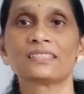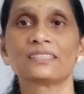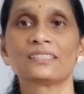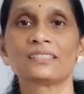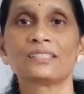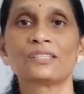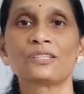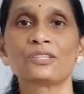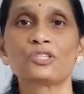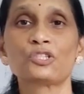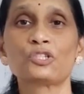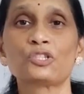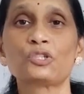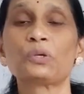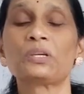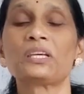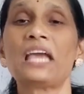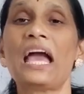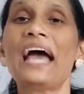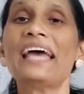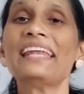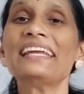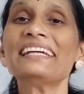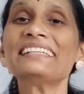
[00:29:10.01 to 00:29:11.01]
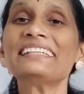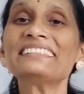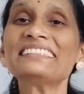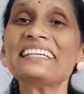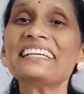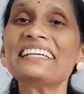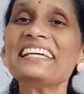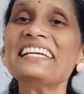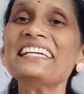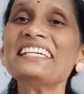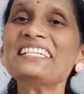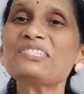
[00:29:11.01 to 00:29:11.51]
So, character
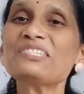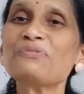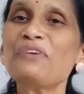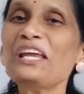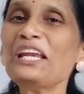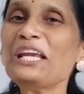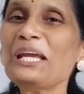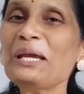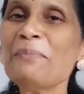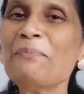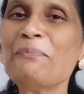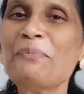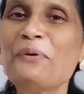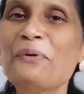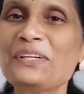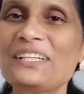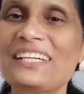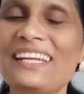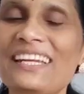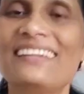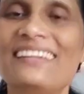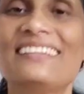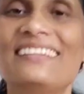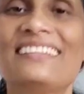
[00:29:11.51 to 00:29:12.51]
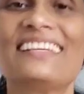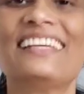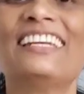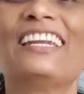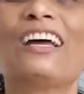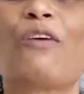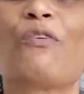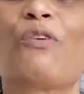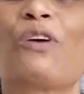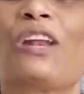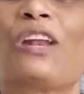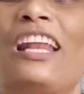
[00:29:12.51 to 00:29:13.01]
is very important in
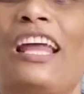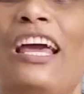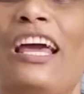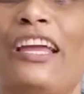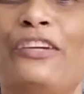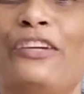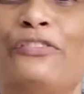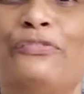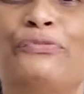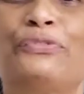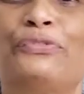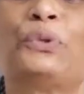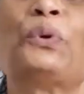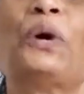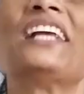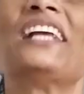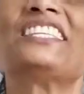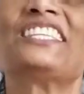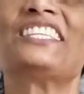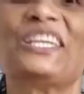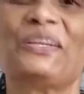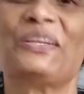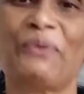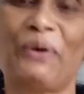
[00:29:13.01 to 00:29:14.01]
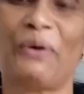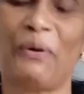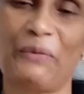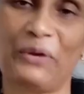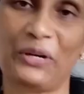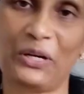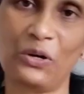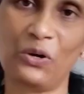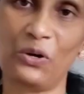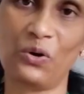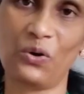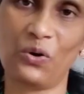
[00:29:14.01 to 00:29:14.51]
our life to achieve our
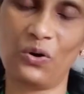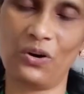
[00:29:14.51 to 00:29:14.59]
goal.